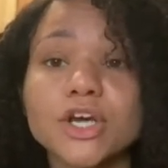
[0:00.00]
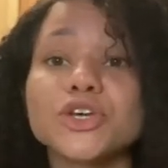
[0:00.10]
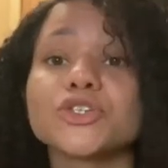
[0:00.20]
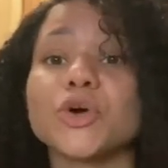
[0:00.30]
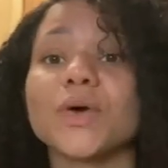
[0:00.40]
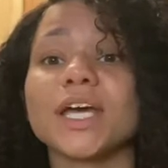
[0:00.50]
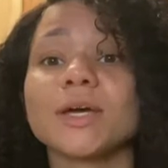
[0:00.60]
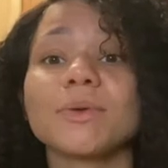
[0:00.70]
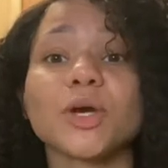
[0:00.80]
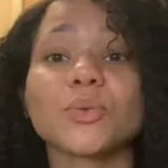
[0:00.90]
So it could
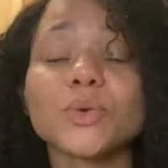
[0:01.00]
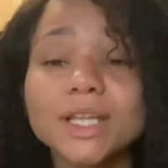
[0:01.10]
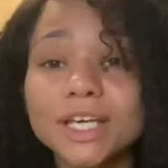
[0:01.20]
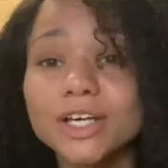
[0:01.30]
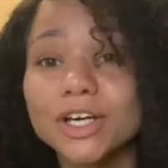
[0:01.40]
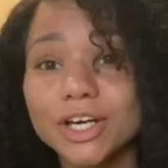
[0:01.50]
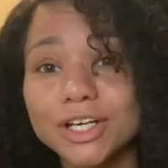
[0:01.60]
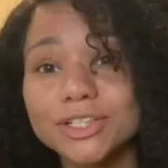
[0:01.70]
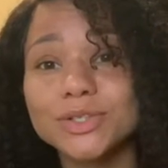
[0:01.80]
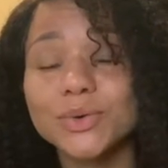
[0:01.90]
be a really
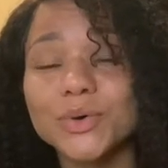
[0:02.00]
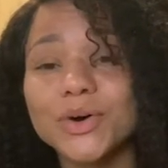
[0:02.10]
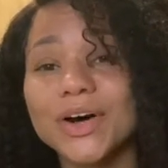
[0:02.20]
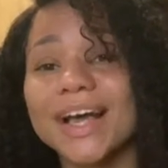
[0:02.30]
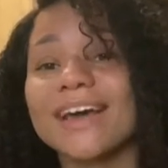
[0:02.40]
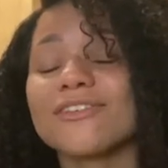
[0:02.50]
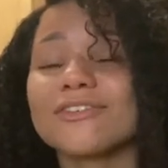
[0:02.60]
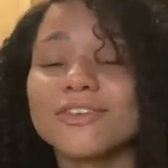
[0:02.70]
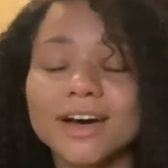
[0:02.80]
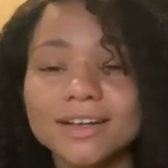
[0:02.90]
good tool and
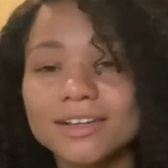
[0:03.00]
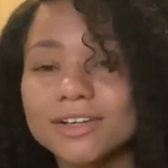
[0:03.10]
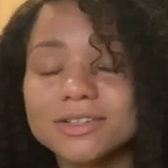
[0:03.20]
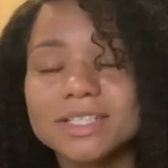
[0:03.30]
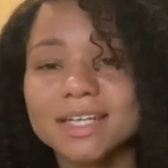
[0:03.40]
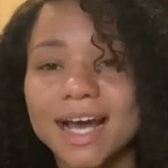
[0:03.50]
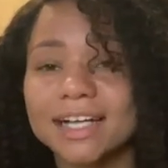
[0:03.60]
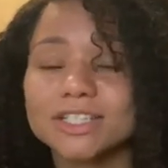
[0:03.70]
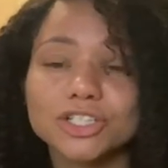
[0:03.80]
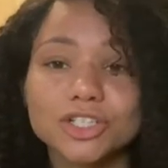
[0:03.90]
fun little
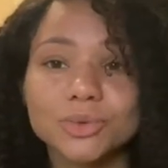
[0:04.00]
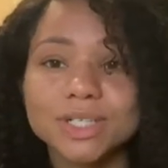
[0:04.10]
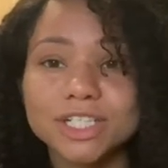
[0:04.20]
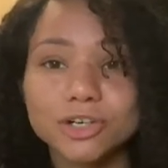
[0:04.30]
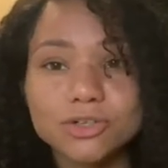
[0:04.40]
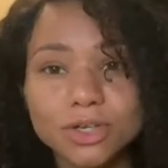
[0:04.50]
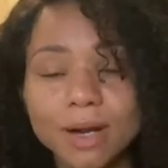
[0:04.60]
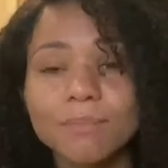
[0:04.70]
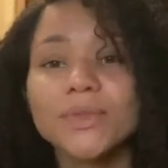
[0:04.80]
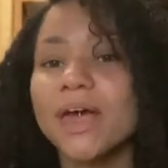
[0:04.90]
snack to do with children